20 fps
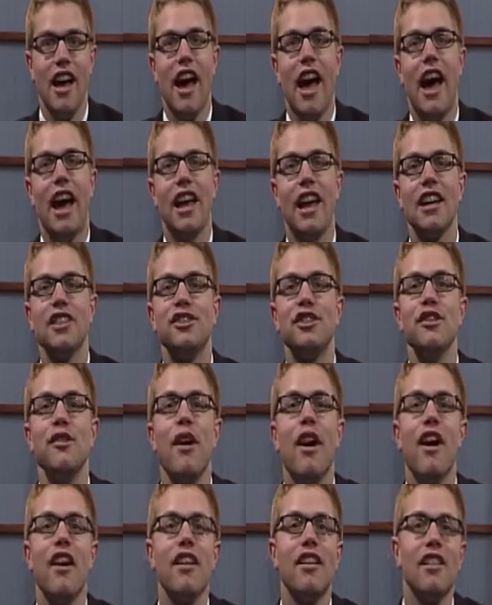I guess you
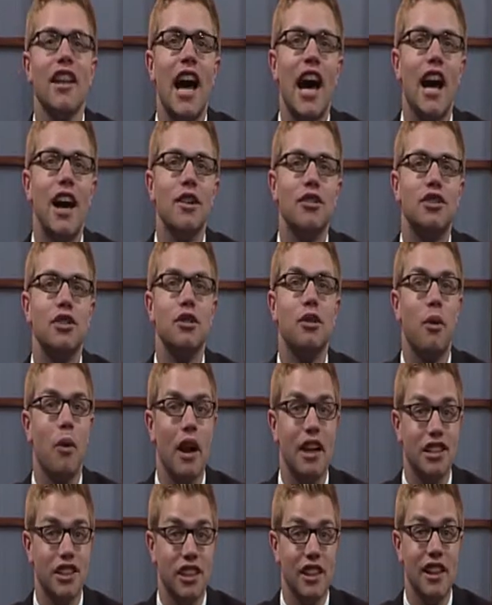aren't allowed to
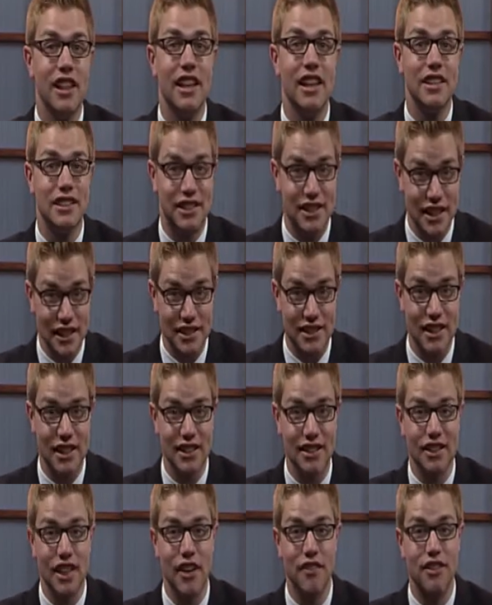question the
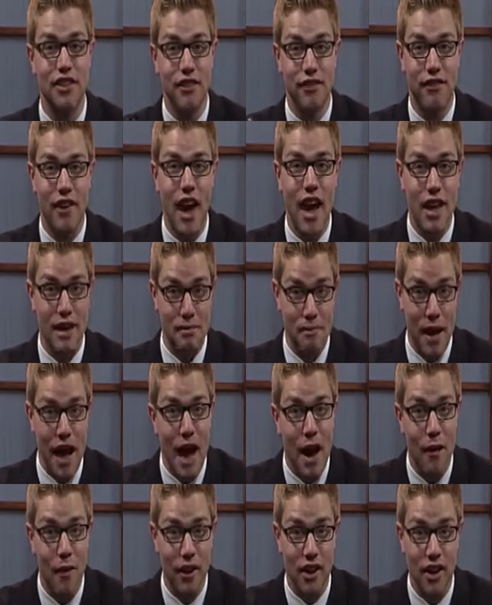existence of divine
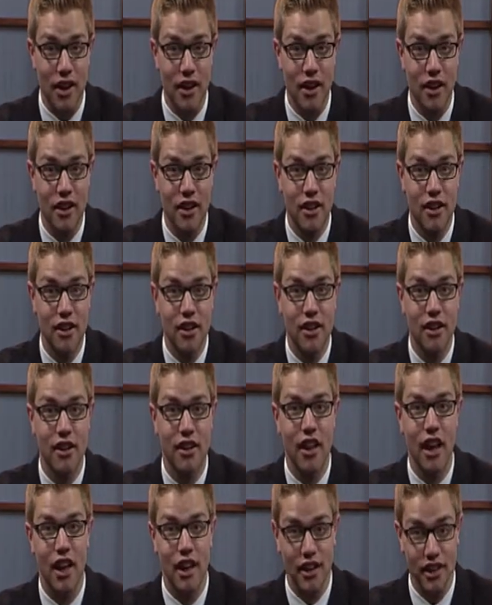power
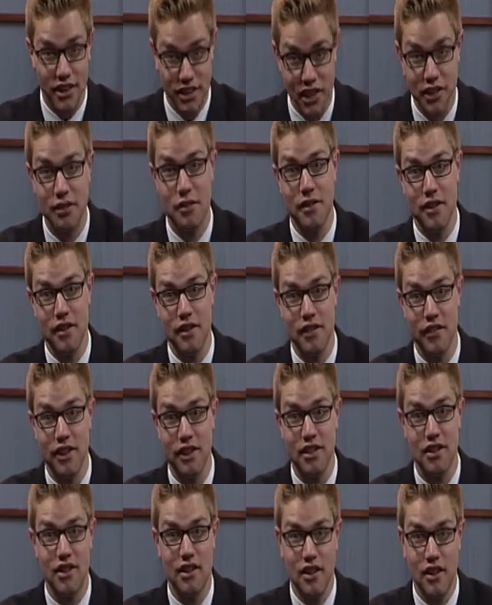at a Jesuit
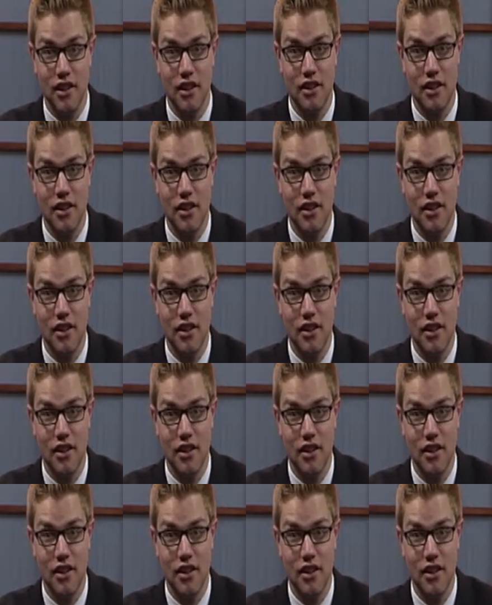university.